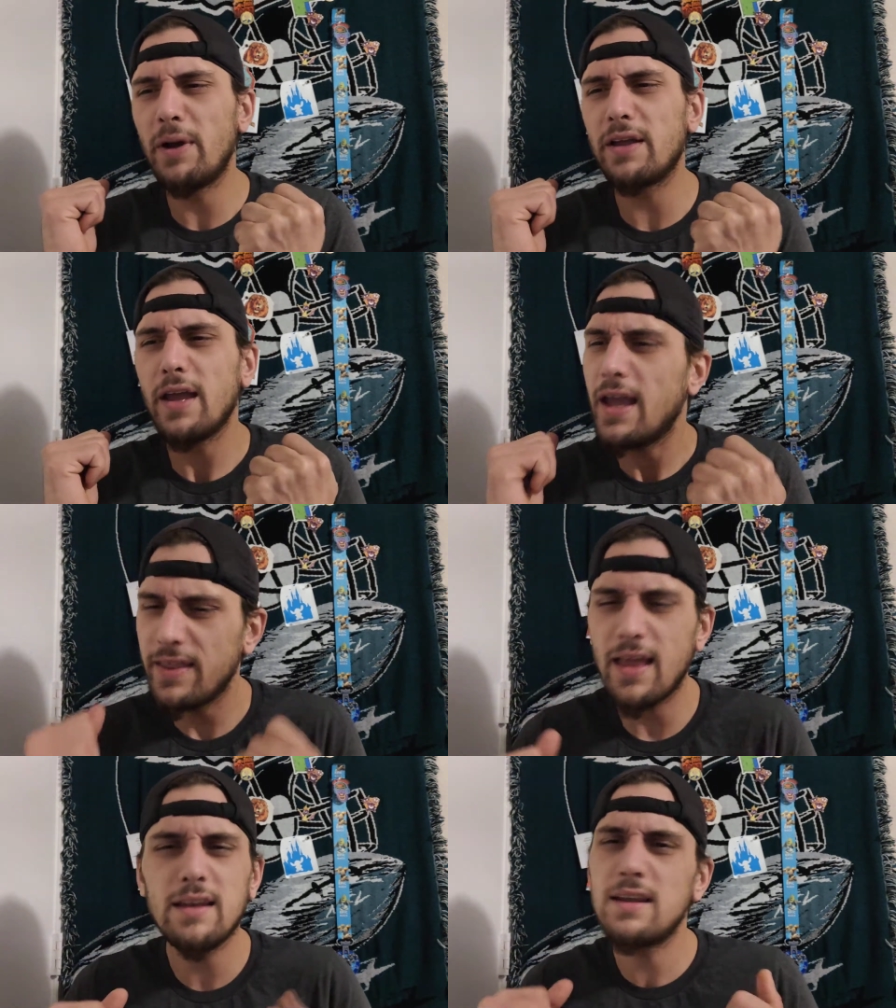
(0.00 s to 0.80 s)
But
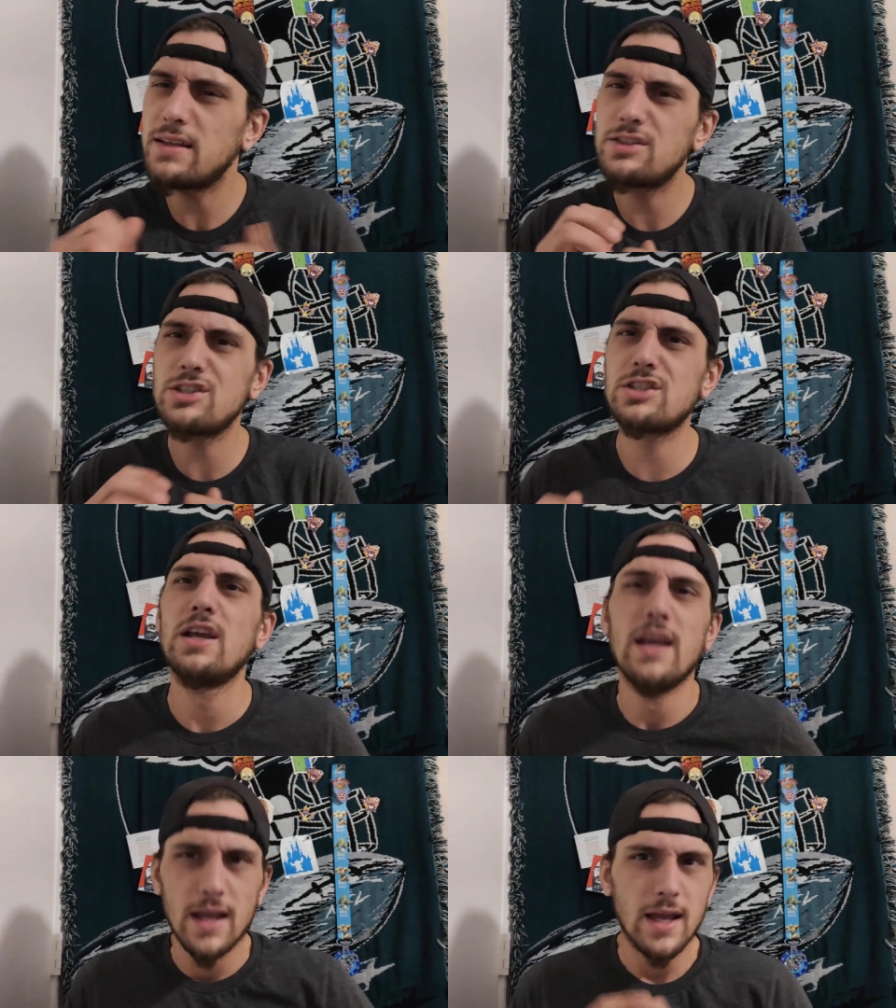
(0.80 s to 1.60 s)
then it
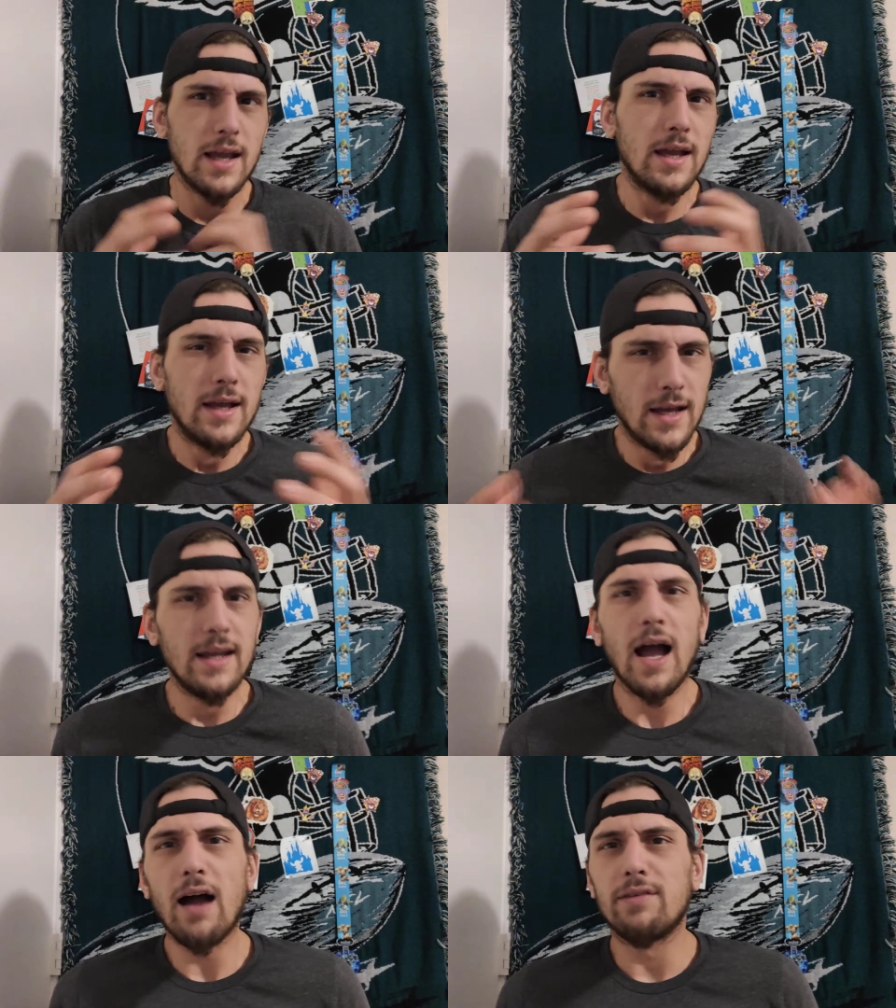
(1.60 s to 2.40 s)
just,
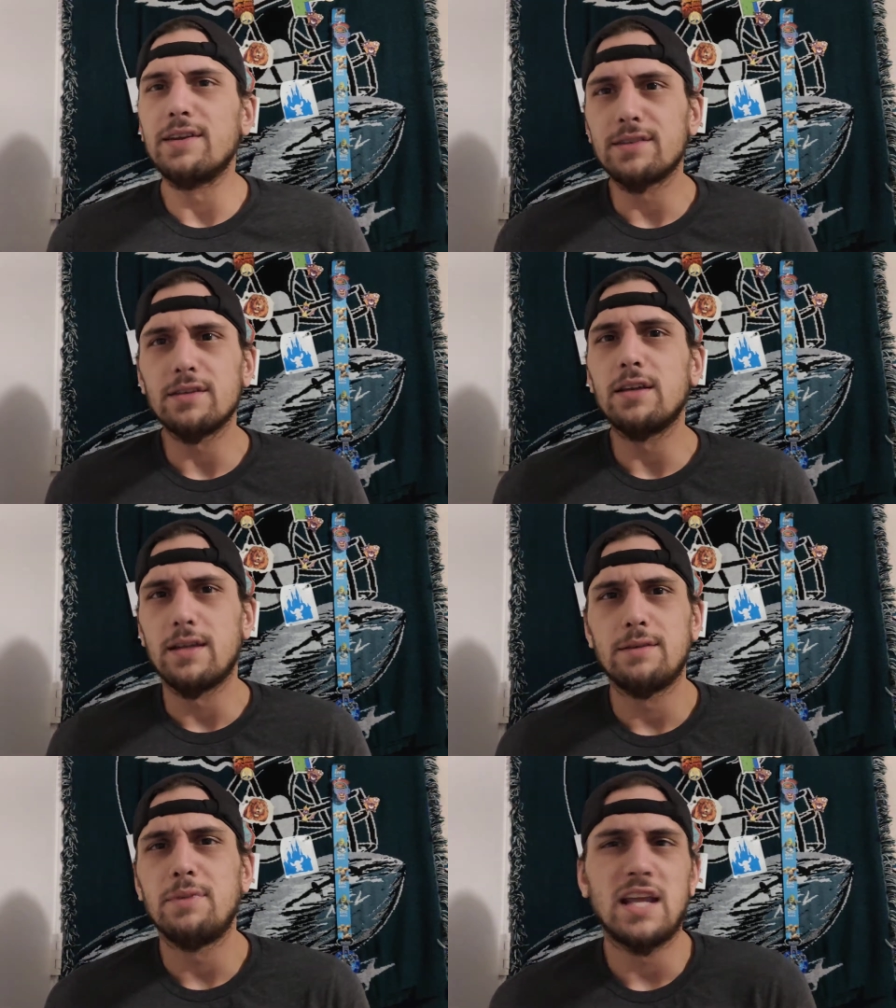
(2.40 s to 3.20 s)

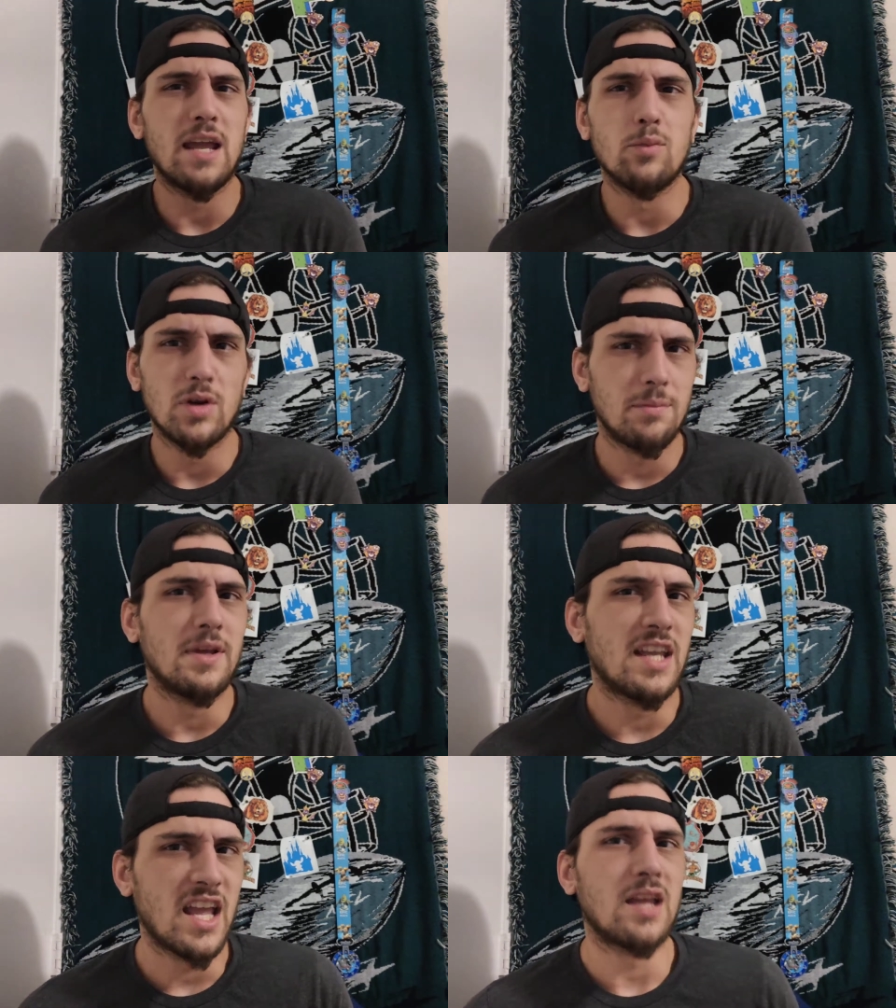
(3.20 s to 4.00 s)
obviously, it became what
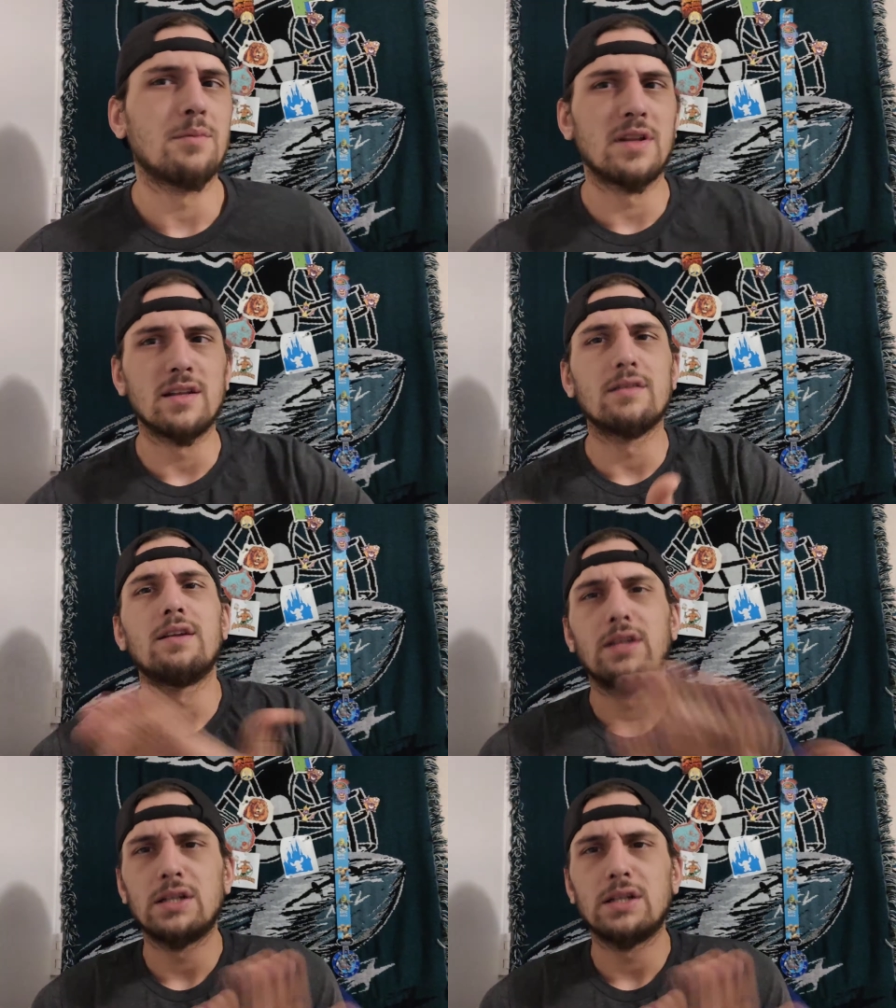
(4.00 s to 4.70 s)
it became, and